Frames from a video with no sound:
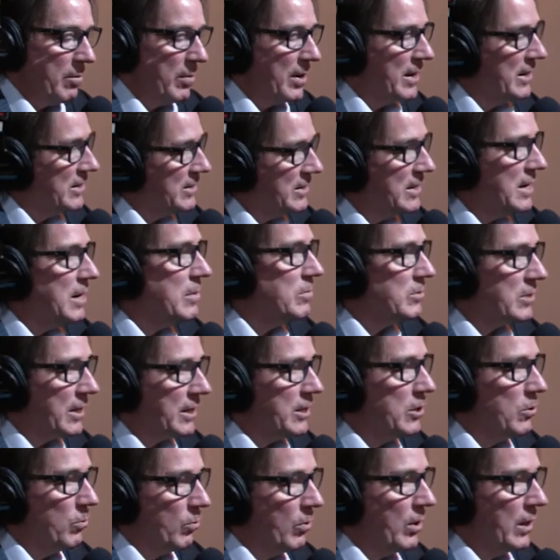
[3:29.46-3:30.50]
but it seems
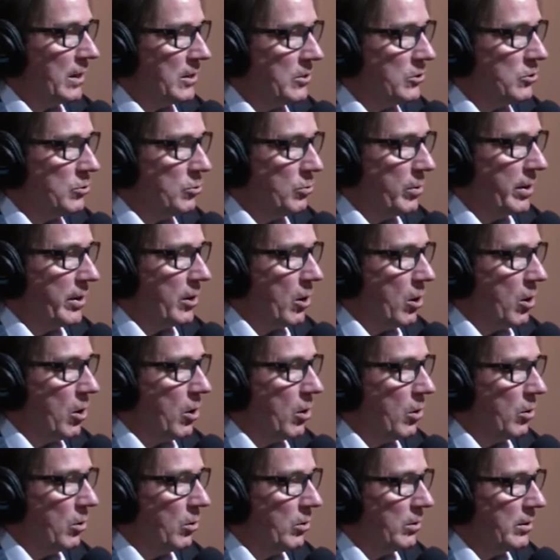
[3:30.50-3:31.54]
like you really do it
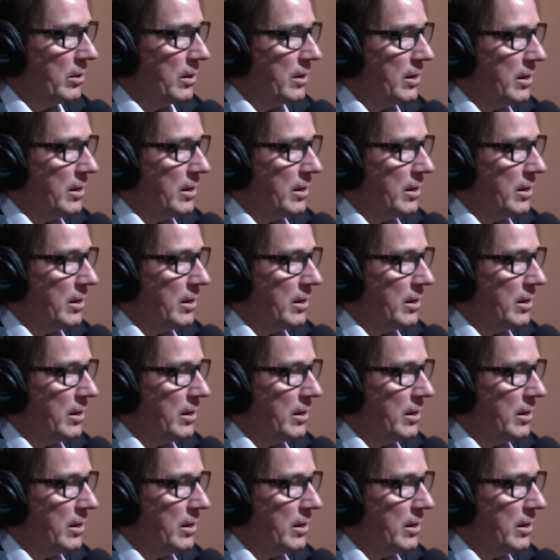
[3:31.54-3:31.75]
all.